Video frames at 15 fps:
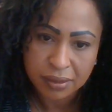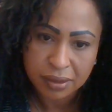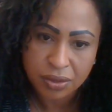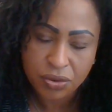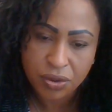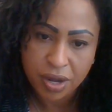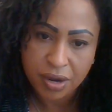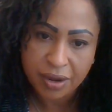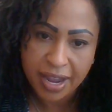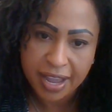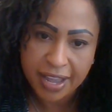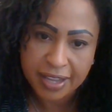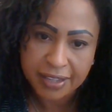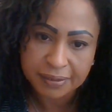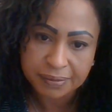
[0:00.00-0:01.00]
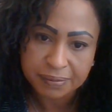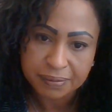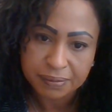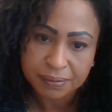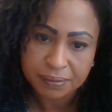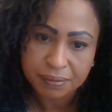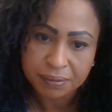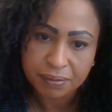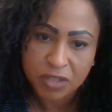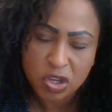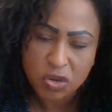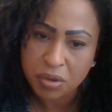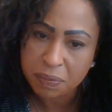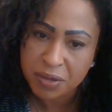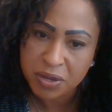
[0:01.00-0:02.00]
You hear that?
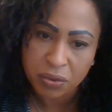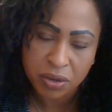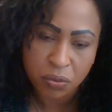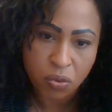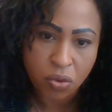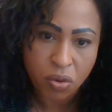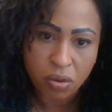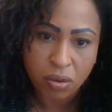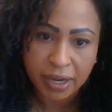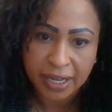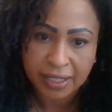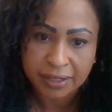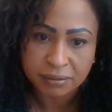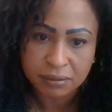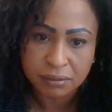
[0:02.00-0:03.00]
You will be rewarded.